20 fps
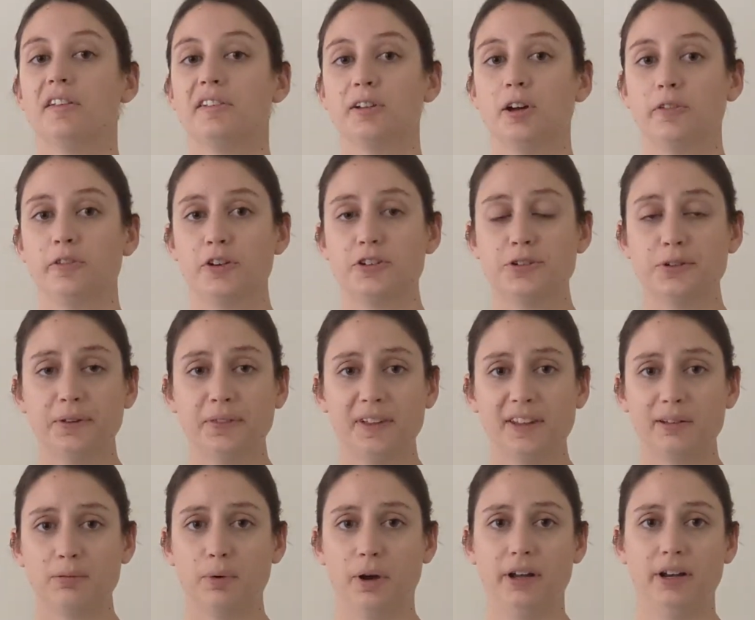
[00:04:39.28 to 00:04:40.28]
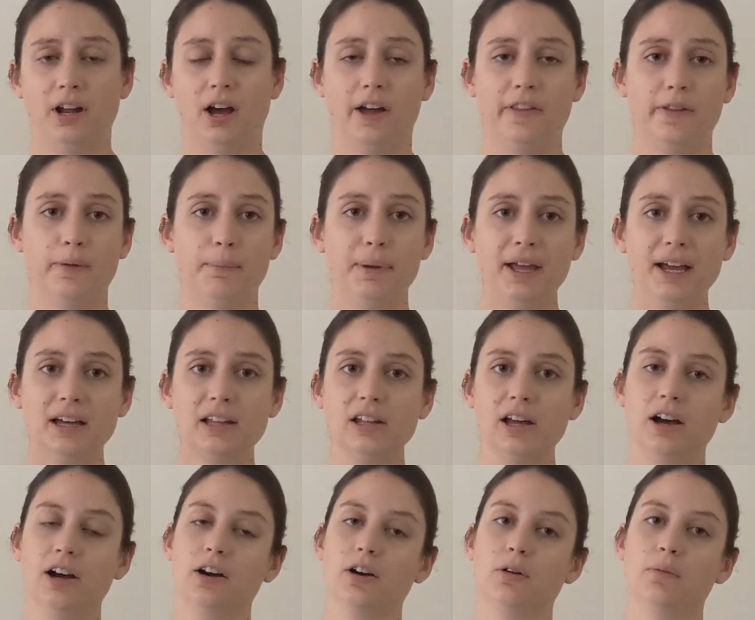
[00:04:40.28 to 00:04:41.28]
So if you're doing this one on the
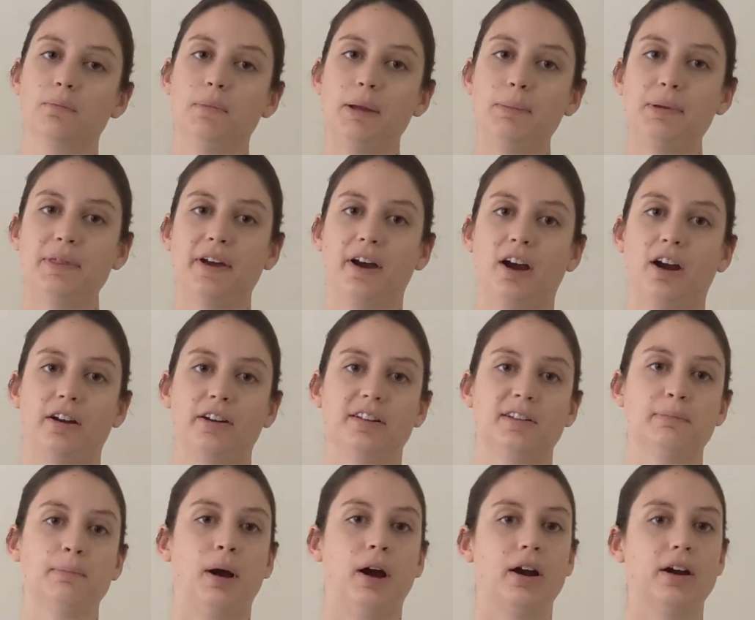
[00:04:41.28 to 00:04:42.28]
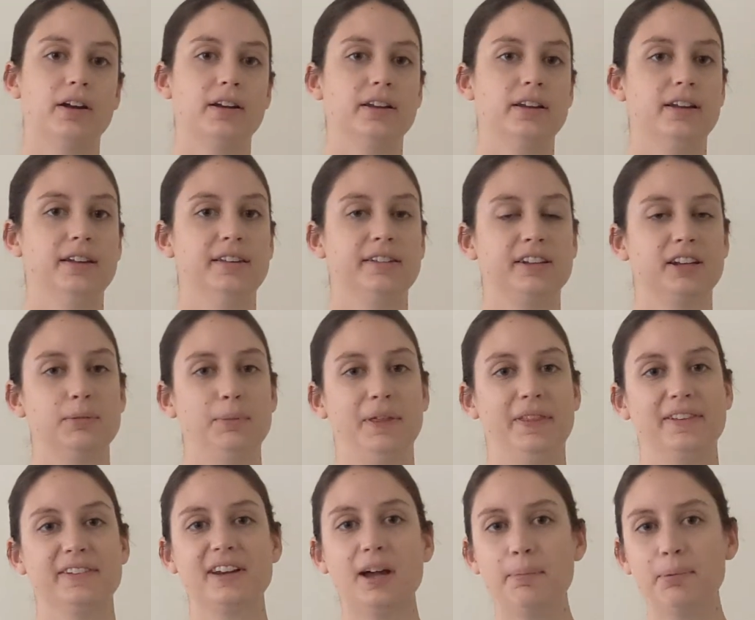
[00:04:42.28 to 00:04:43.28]
piccolo, maybe the hardest part is going to be
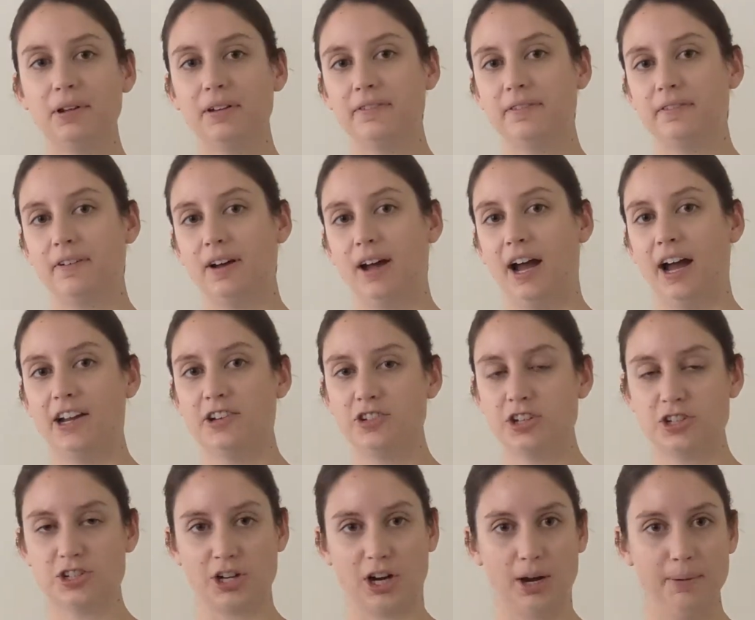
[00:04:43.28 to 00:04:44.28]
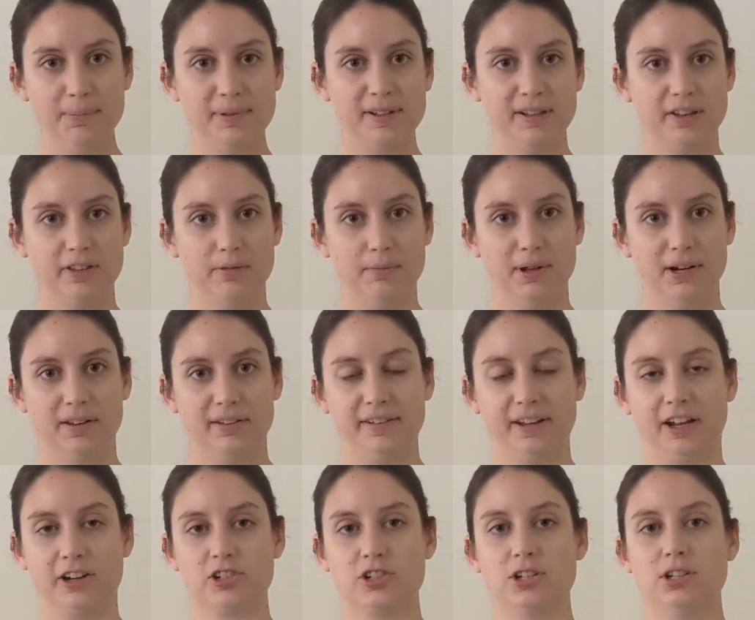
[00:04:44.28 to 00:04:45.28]
there's a couple of high G sharps in the middle
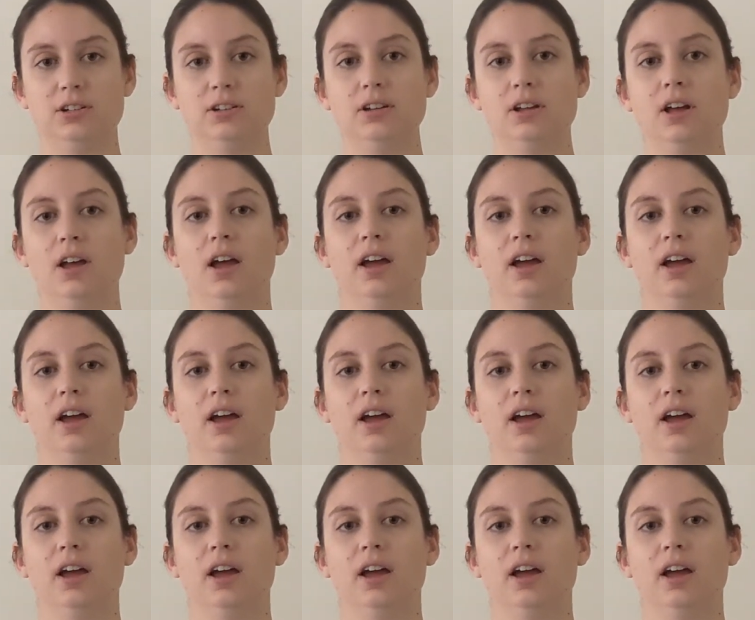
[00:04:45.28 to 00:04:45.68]
section,